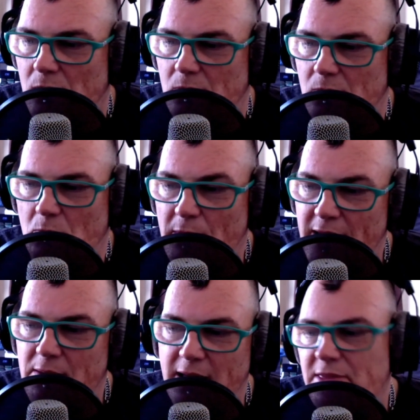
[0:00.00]

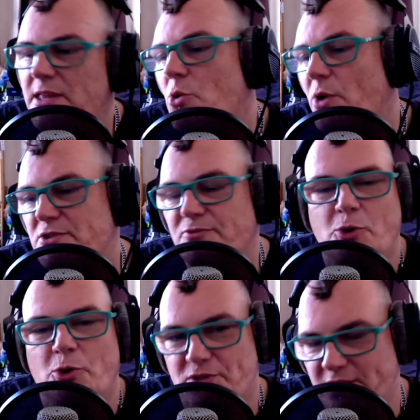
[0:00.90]
maybe in the US, of
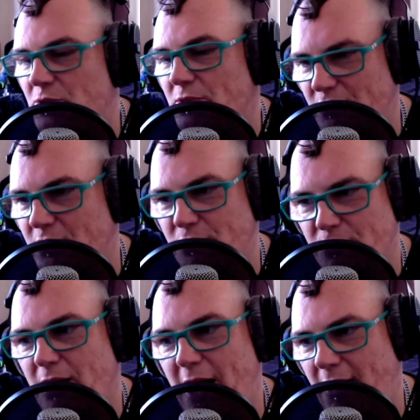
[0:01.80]
course, and the,
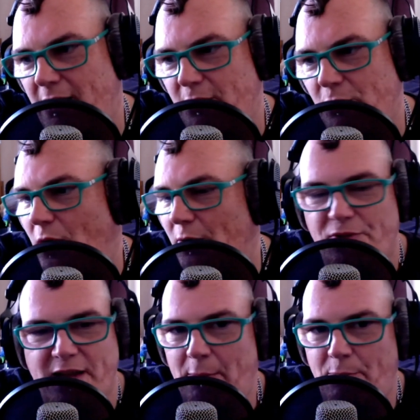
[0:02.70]
the you know I don't
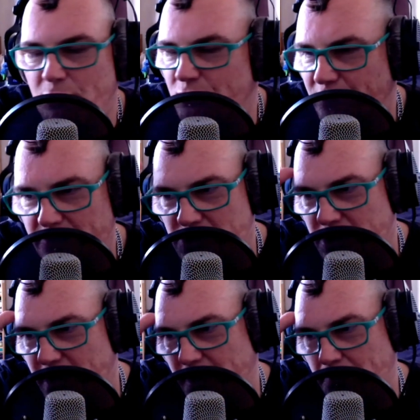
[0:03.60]
think Apple do 5G
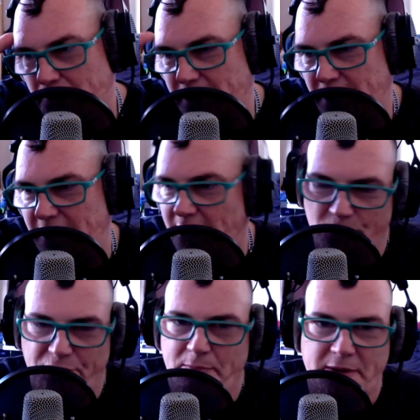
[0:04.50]
yet, but and I don't
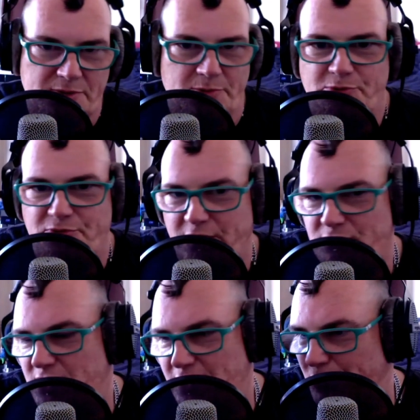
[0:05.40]
think Pixel do 5G
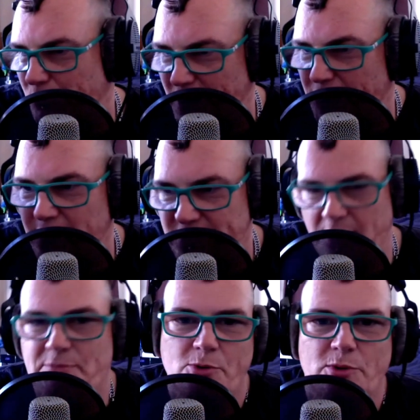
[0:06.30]
either. But I think
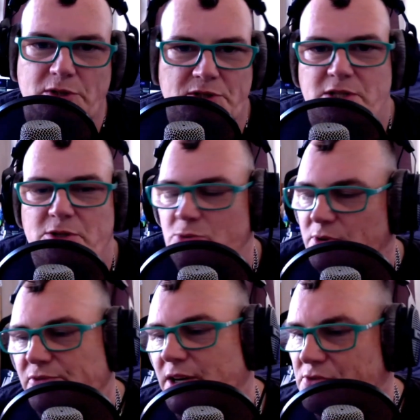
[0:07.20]
Samsung will continue doing
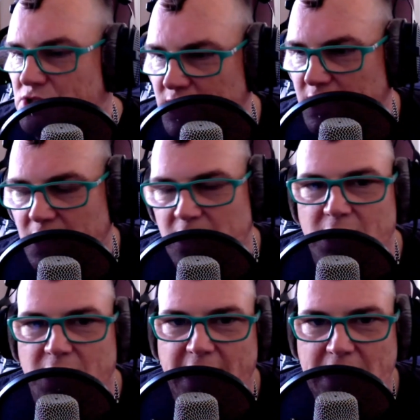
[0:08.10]
5G
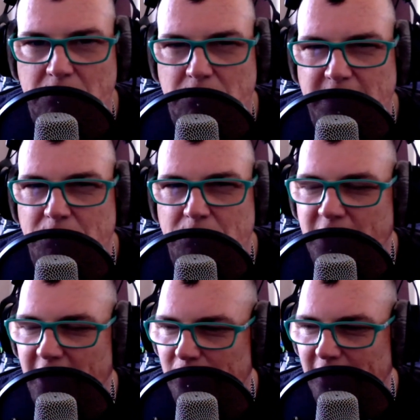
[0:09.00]
and be
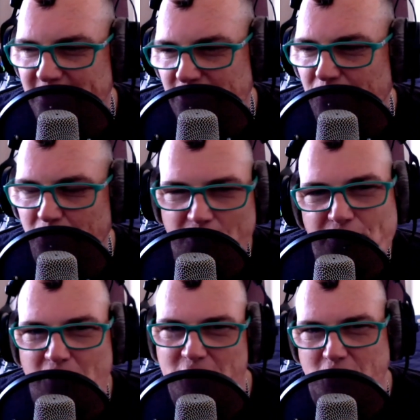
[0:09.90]
kind of like the
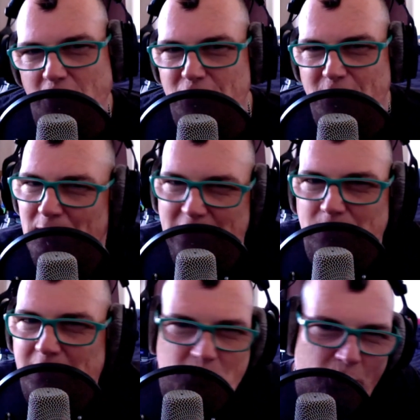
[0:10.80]
forefront of the
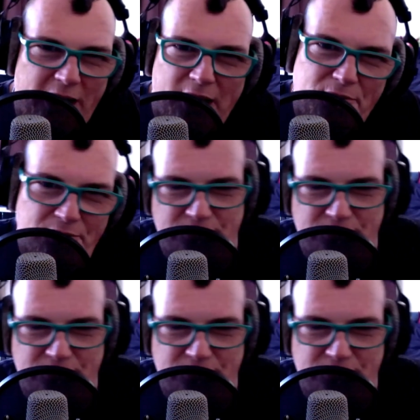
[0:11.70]
millimeter wave